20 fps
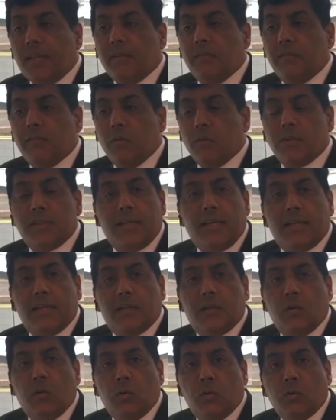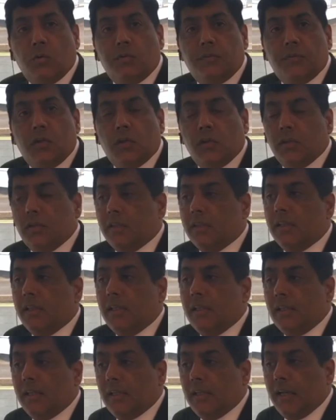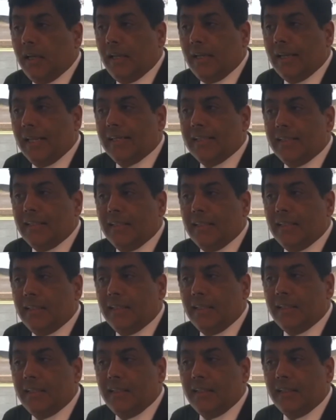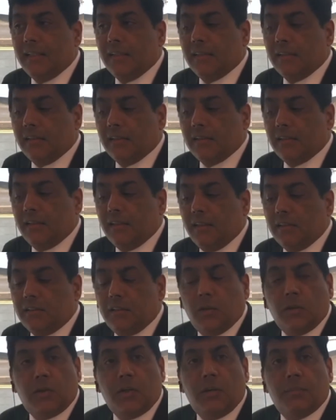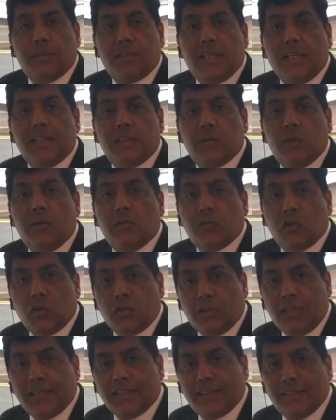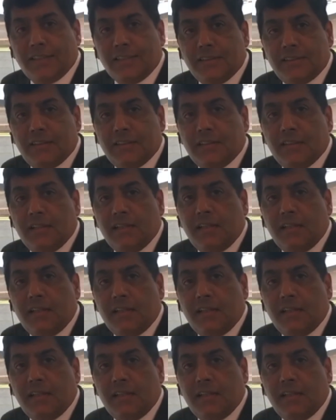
we've also had a call for a lady needing to accommodate 12 contractors.